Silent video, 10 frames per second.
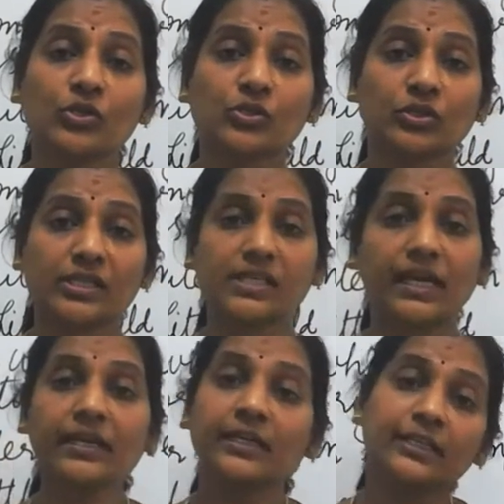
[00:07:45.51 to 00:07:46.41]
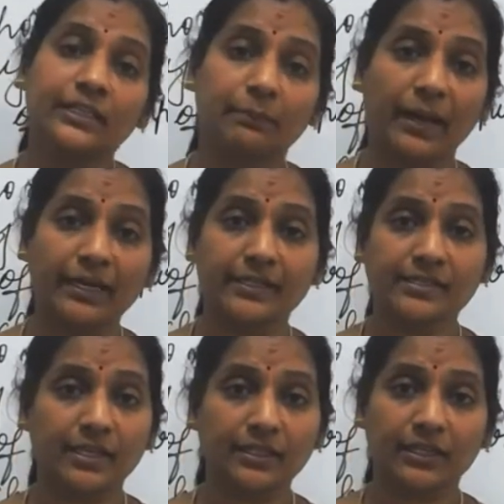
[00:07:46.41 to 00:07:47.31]
So they said, the
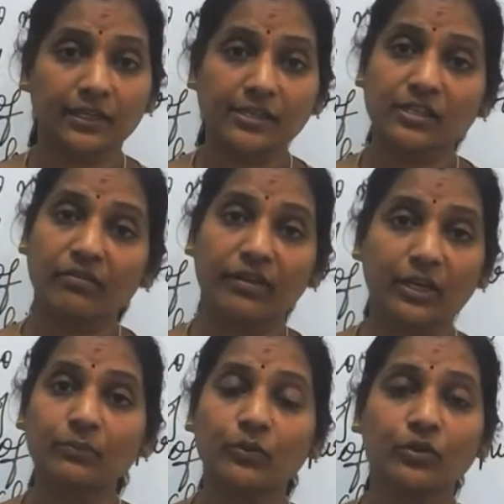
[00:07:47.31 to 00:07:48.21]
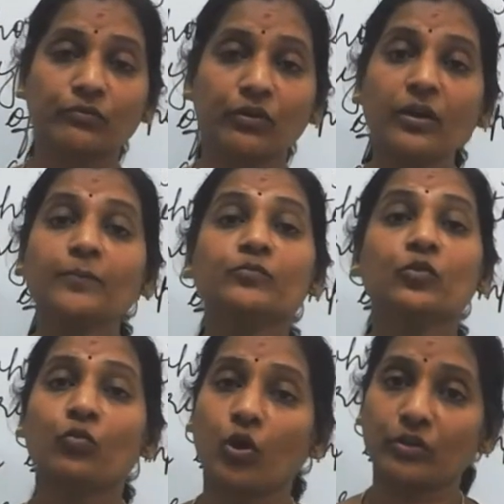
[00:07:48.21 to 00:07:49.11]
patterns and the colors are very beautiful.
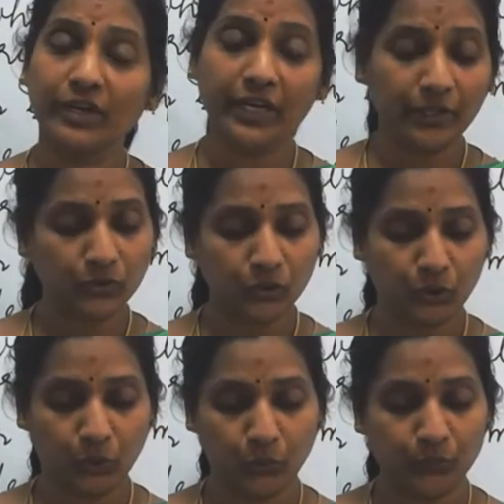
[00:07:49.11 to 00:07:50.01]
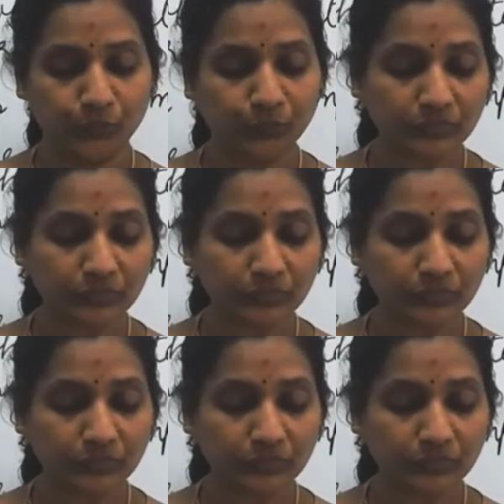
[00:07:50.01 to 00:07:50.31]
What we do?